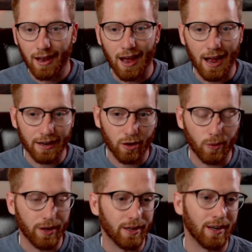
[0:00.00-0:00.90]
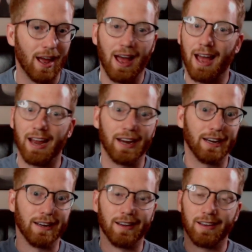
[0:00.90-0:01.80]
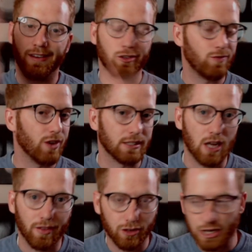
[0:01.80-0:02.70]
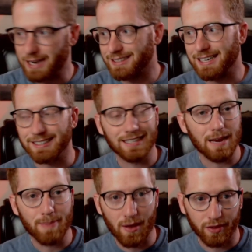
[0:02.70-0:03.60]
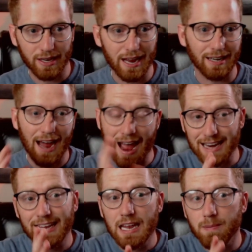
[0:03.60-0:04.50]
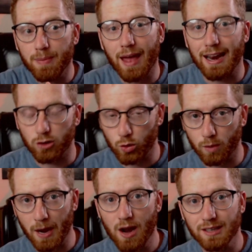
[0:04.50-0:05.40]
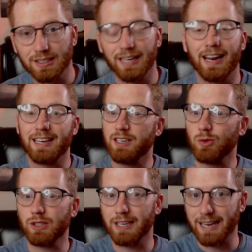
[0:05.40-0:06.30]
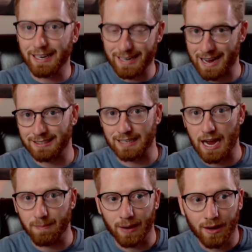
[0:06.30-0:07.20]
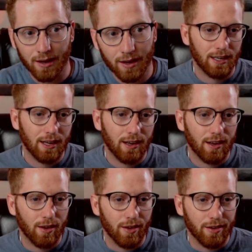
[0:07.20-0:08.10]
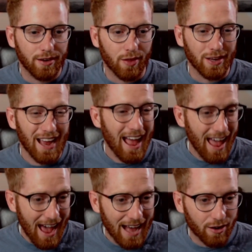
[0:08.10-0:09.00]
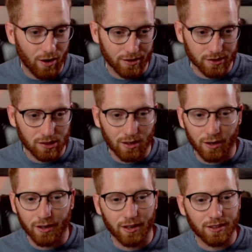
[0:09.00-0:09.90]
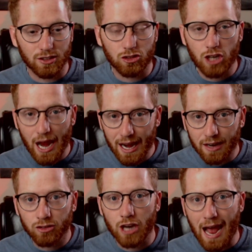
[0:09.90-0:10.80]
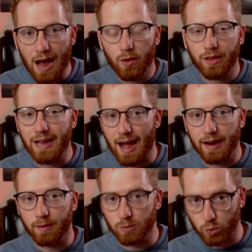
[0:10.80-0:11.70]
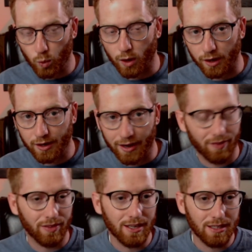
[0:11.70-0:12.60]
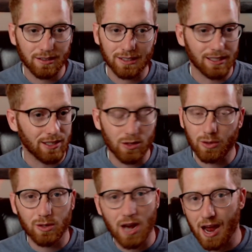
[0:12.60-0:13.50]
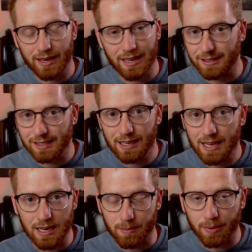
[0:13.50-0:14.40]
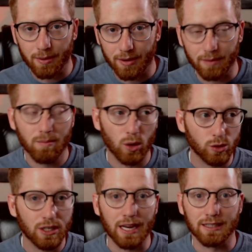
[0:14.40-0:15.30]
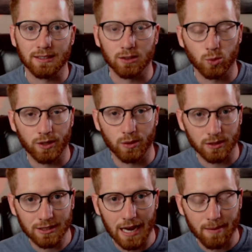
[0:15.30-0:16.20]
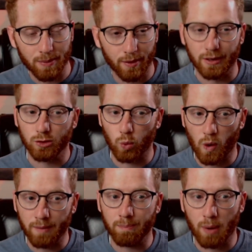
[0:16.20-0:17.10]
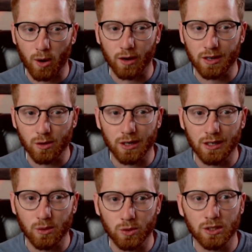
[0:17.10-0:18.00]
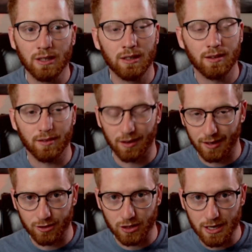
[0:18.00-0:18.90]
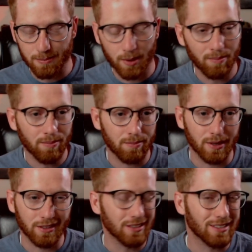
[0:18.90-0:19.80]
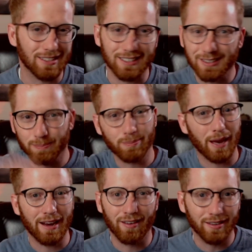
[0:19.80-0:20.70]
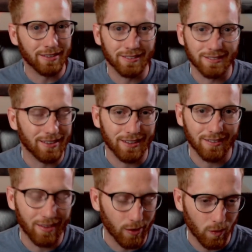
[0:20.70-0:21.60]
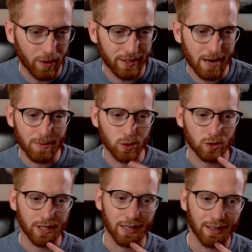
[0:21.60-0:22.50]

I go in, I fix all the gens, I escape out the gate, I keep that toolbox and I can use it again next time. Now the add-ons are going to change how the items work, and these you do not get to keep in most cases when you escape. There is one perk you can use that'll let you keep them, but just plan on they're a one-time use thing.